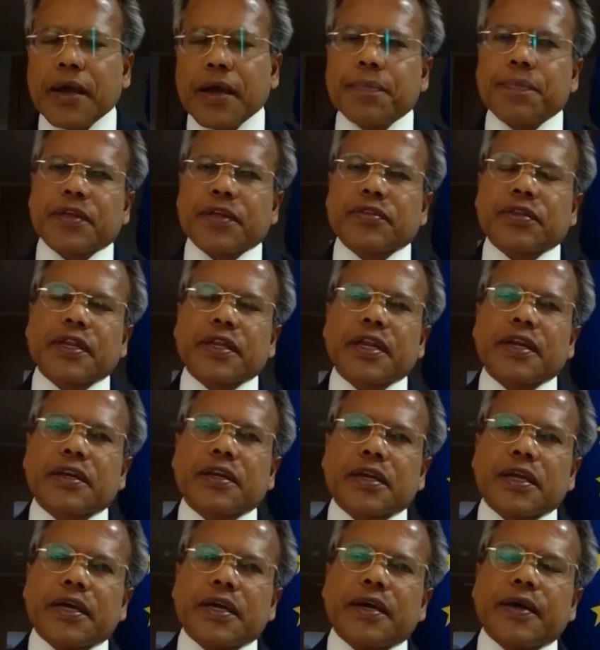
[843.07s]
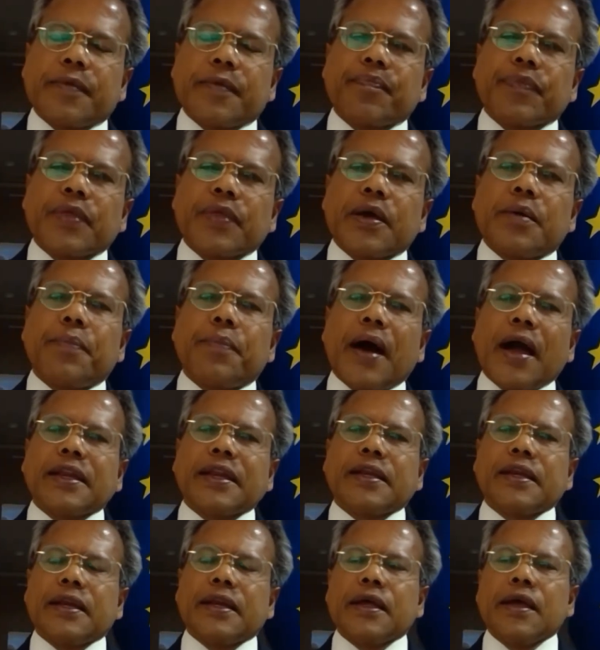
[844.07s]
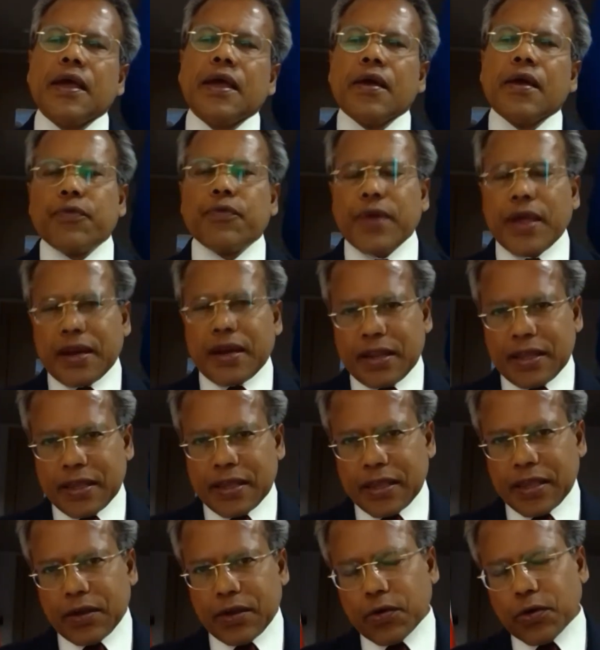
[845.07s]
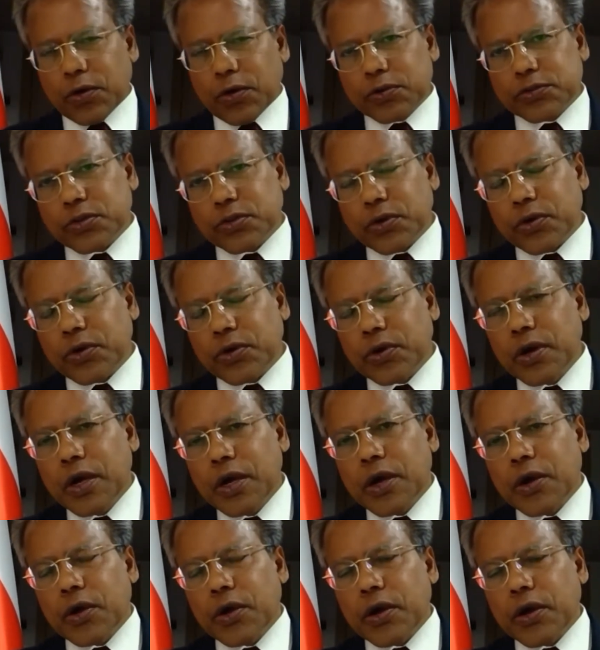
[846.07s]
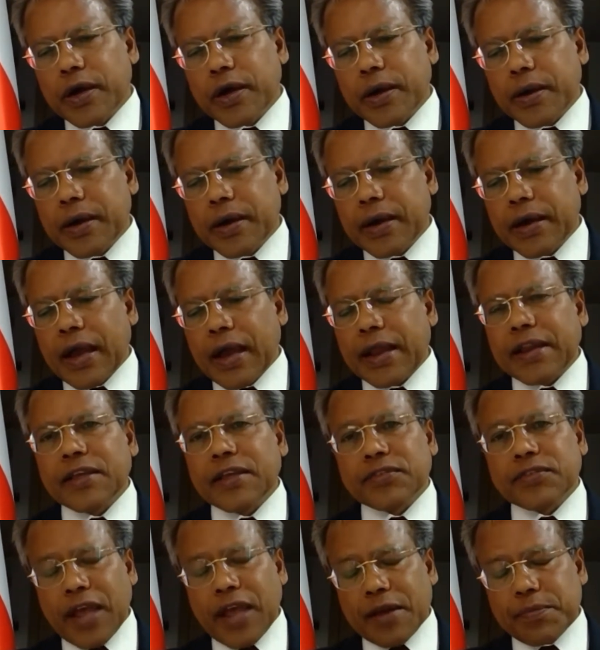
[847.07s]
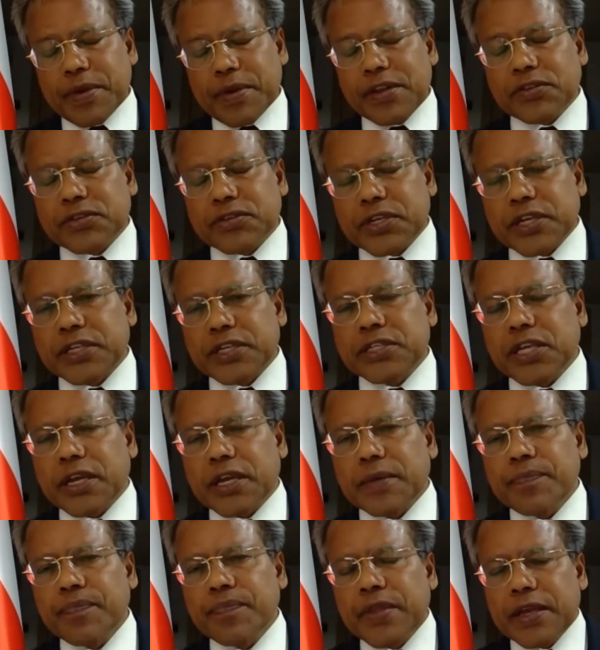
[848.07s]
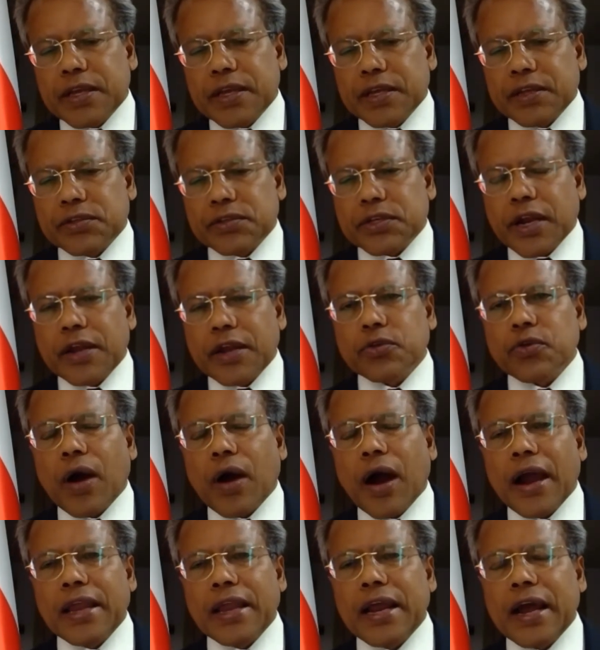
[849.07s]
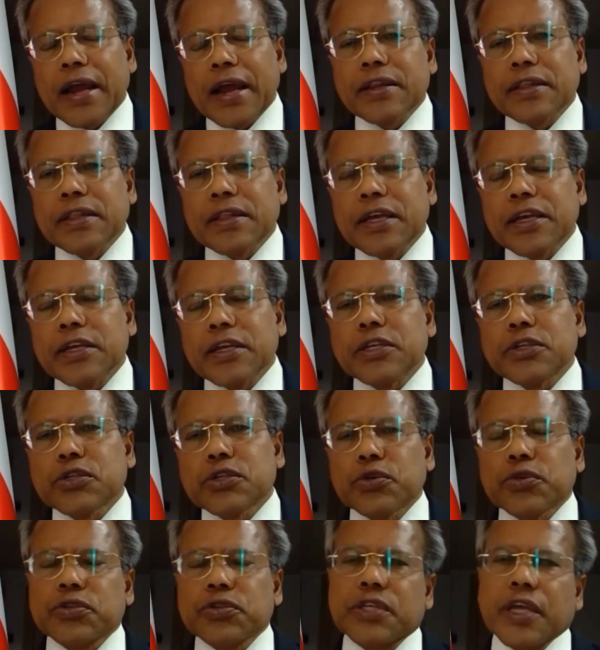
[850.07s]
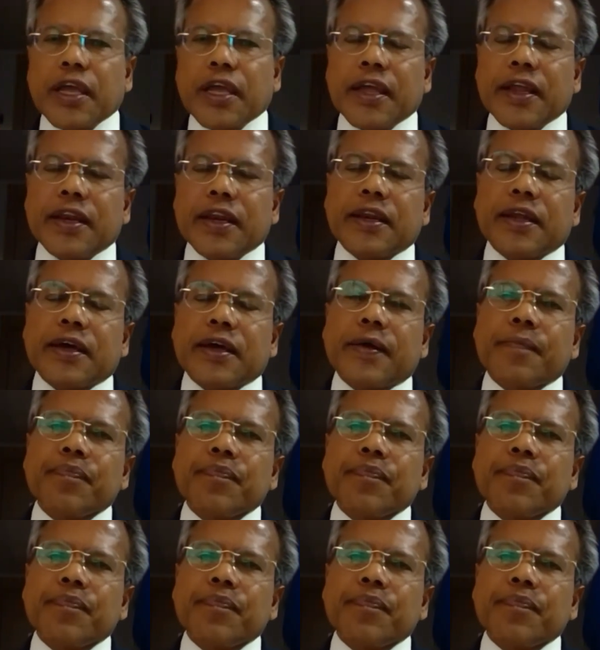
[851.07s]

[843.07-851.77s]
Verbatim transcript: by President um, Biden when he also and his administration is trying to highlight the issues in